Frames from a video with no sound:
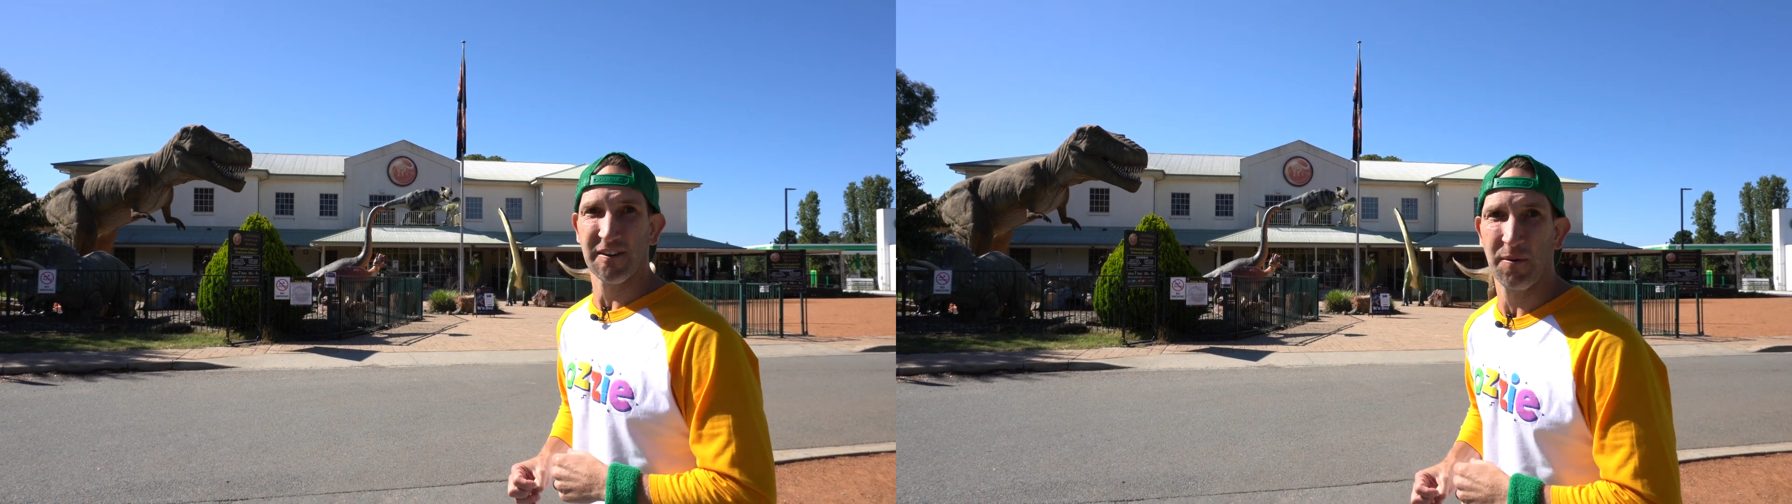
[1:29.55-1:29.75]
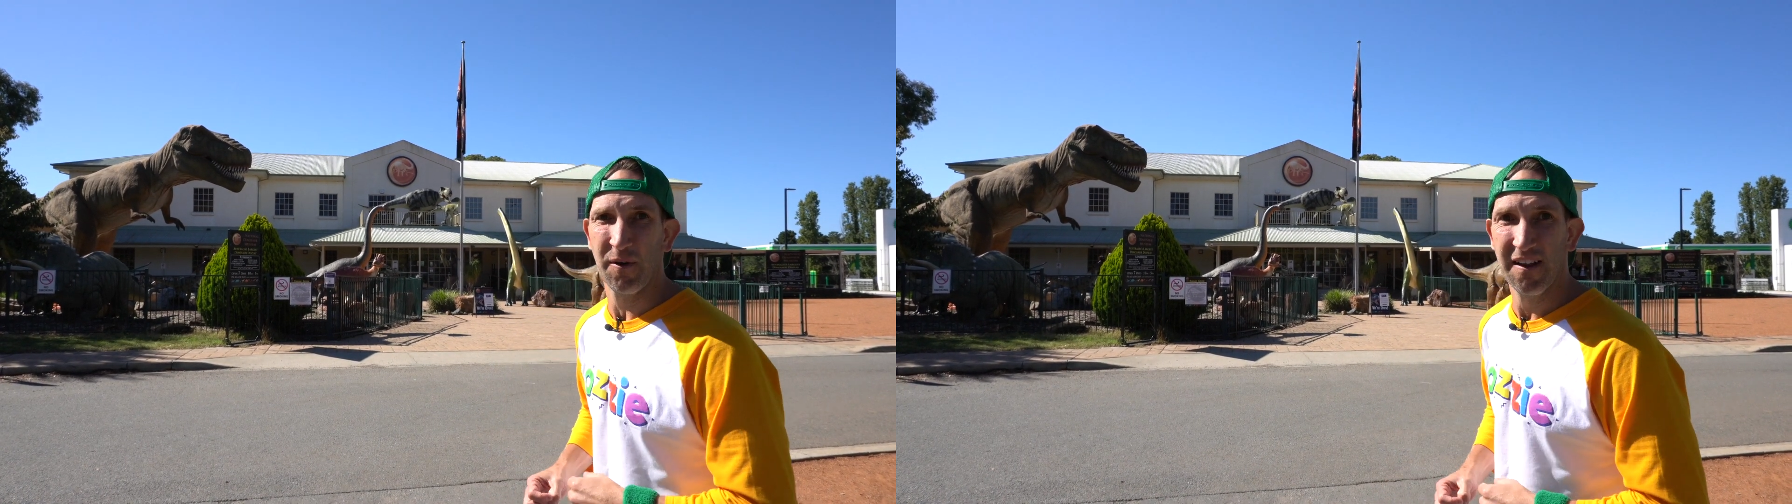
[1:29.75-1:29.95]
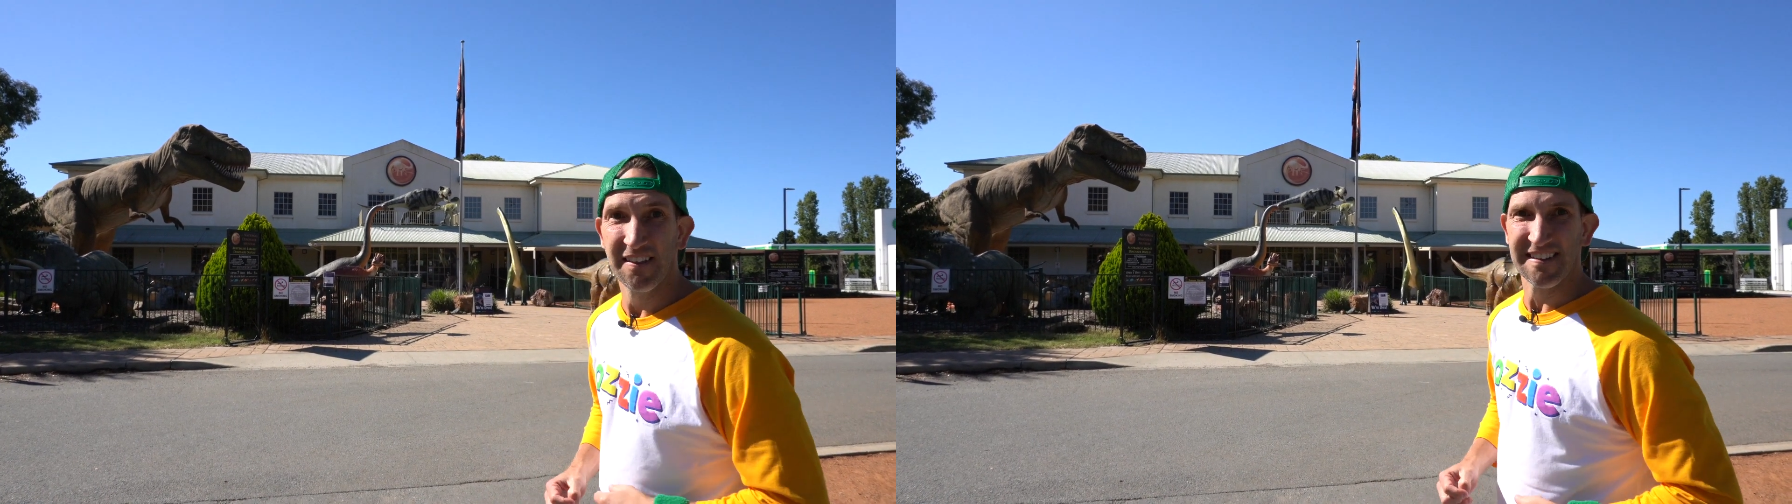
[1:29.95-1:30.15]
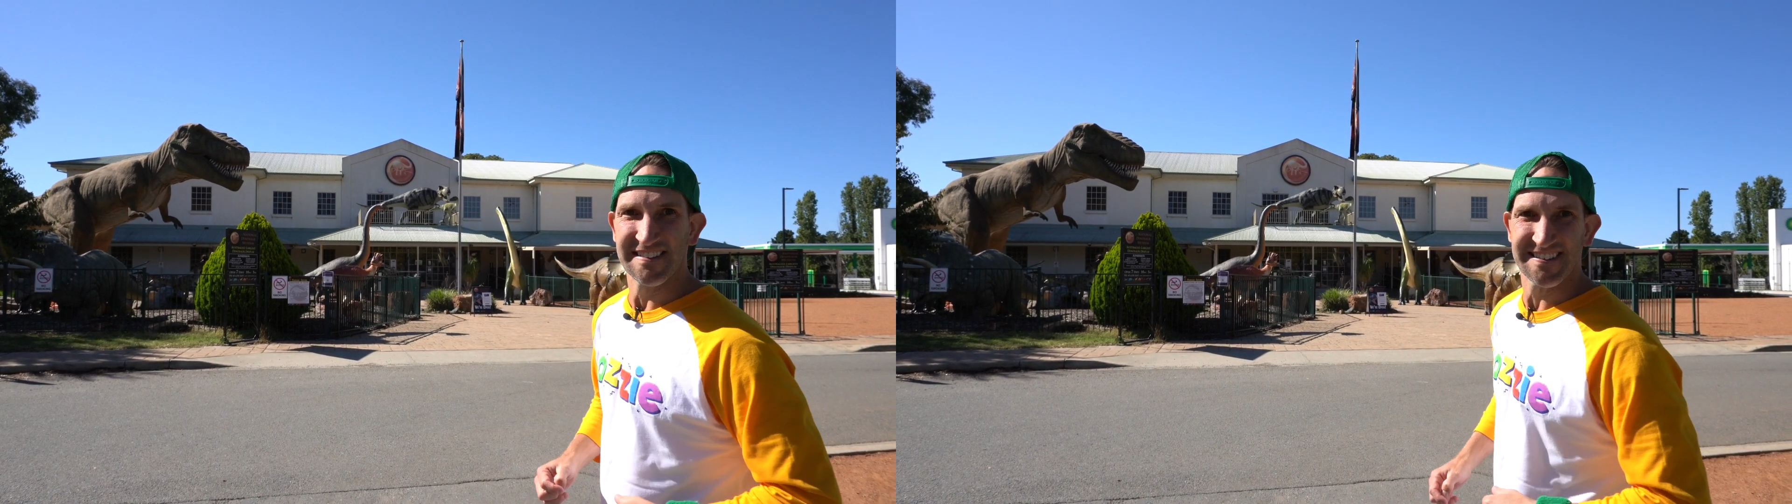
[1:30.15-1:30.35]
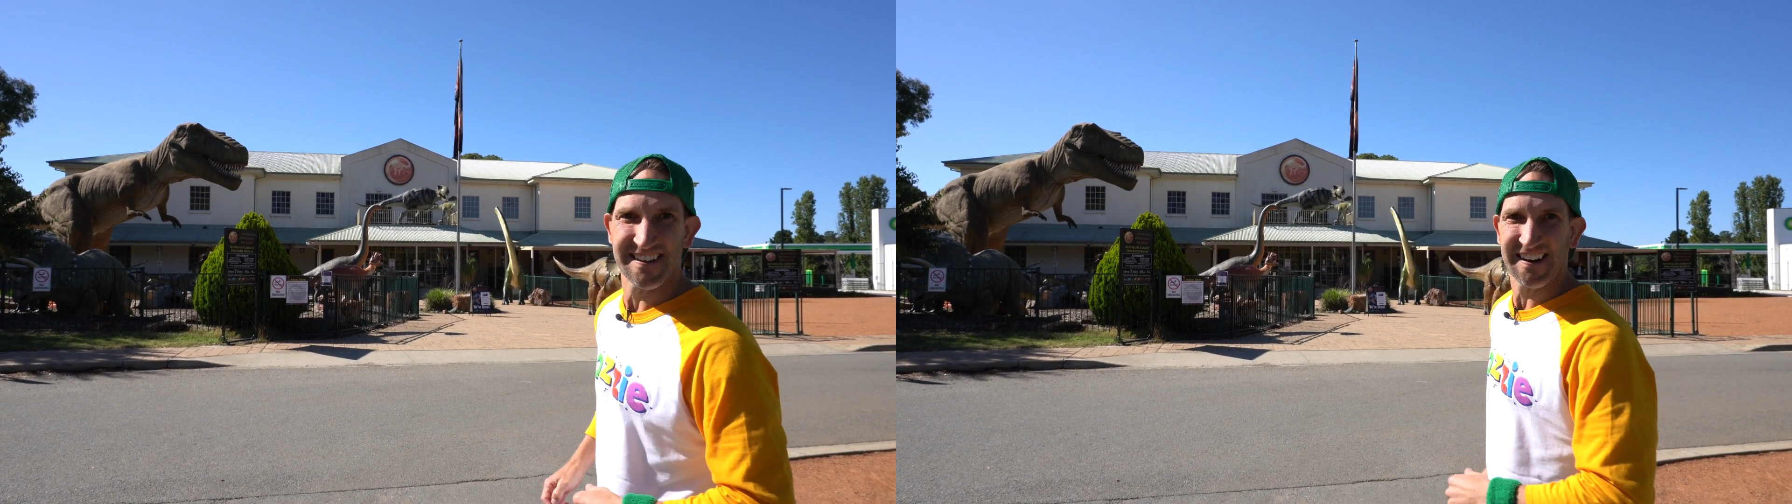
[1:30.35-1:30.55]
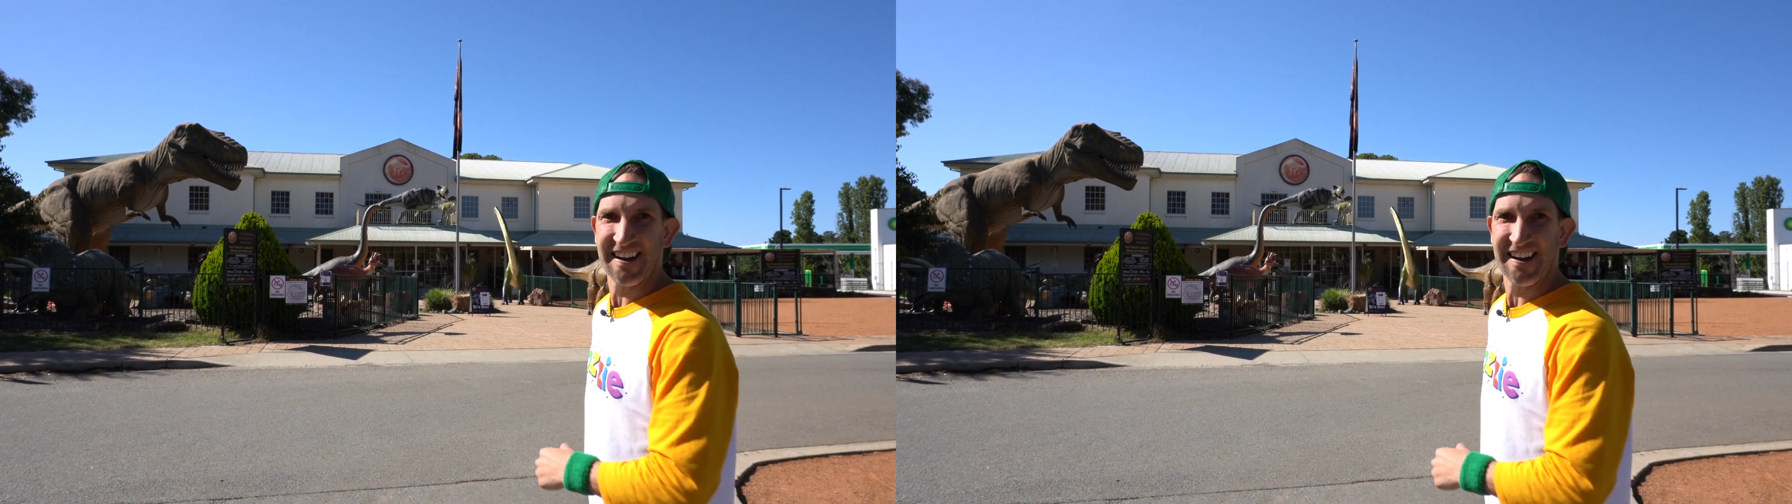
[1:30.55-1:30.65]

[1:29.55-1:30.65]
So come on, let's get stuck